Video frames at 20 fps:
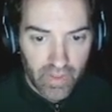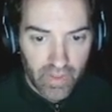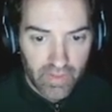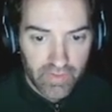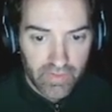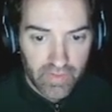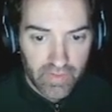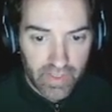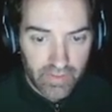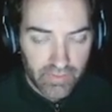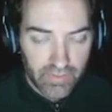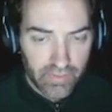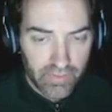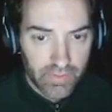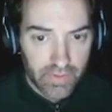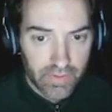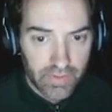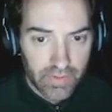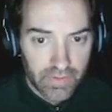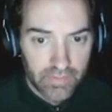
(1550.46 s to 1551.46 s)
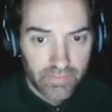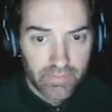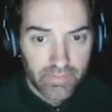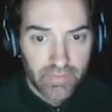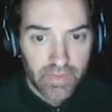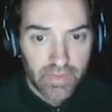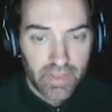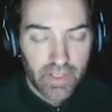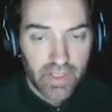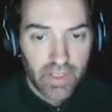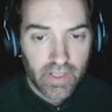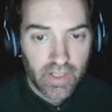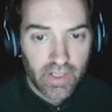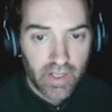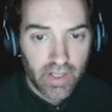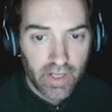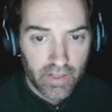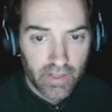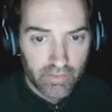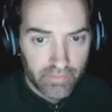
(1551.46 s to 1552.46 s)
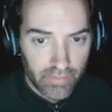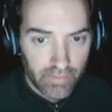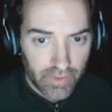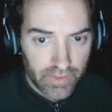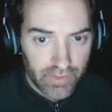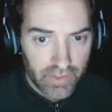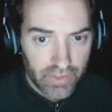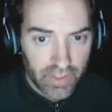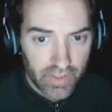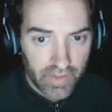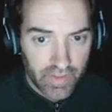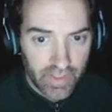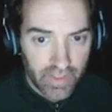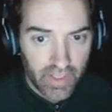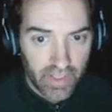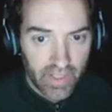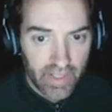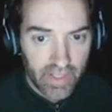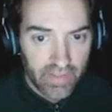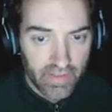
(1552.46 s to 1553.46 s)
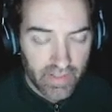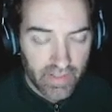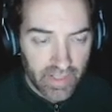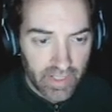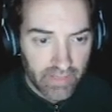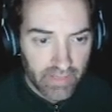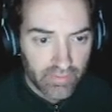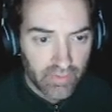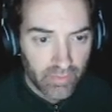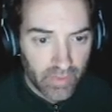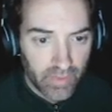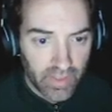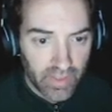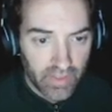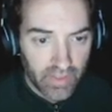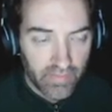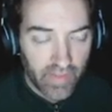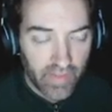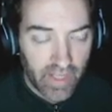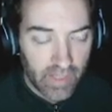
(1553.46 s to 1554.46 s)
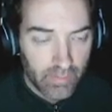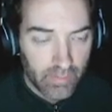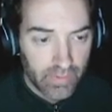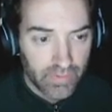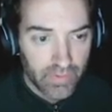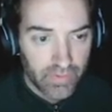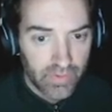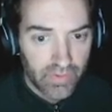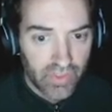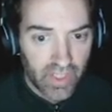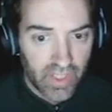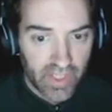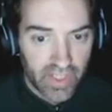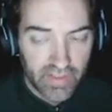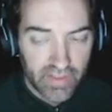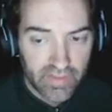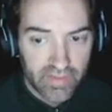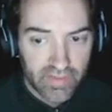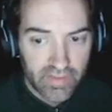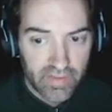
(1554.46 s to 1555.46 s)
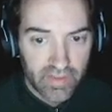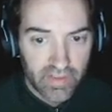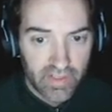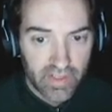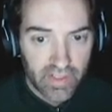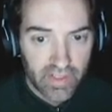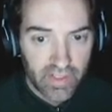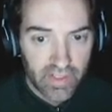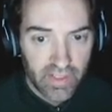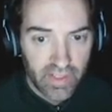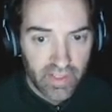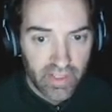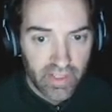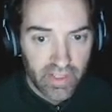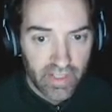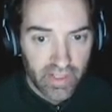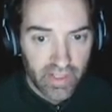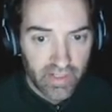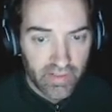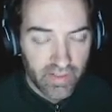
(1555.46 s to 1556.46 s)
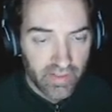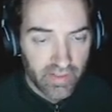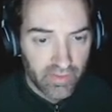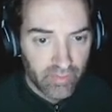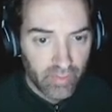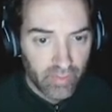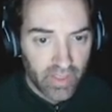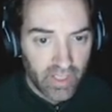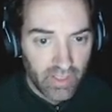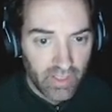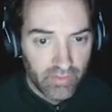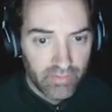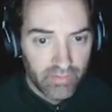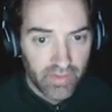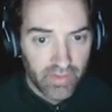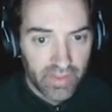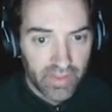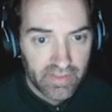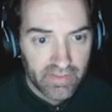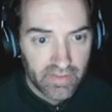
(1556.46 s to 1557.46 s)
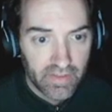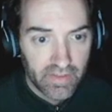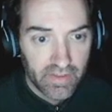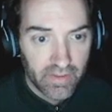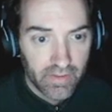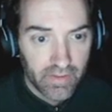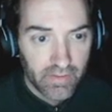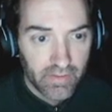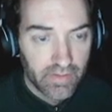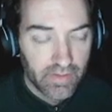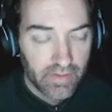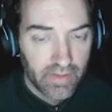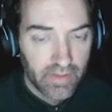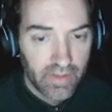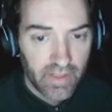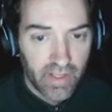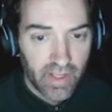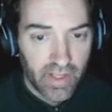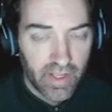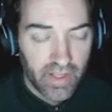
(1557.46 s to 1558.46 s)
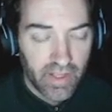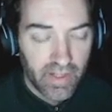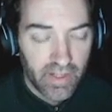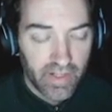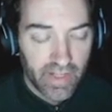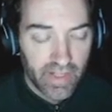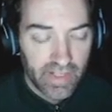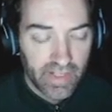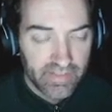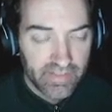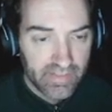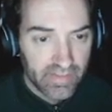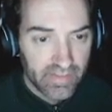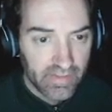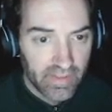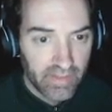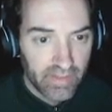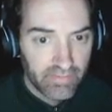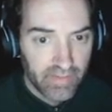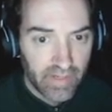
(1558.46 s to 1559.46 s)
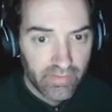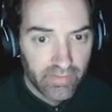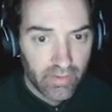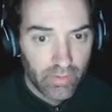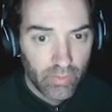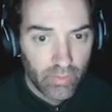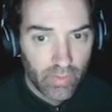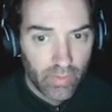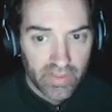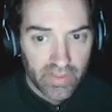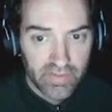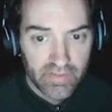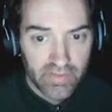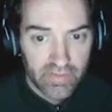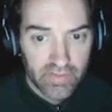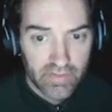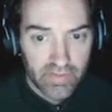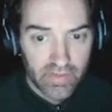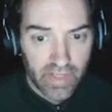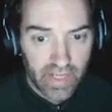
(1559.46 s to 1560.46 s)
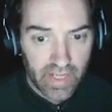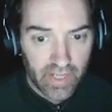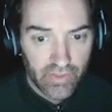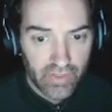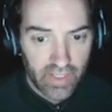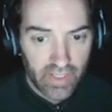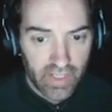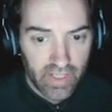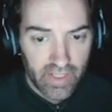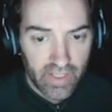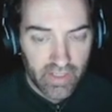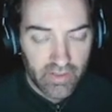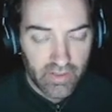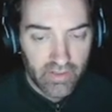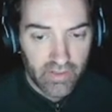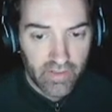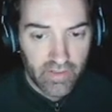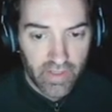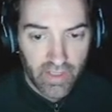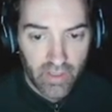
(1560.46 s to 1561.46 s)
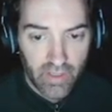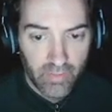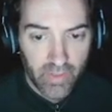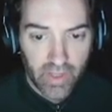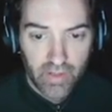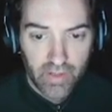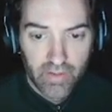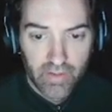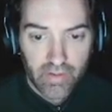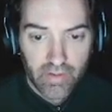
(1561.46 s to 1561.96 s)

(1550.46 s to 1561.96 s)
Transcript: Sounds cool. Unfortunately, at the native speed of the Apple IIGS, it is painfully slow, and I still have never once actually hit the enemy.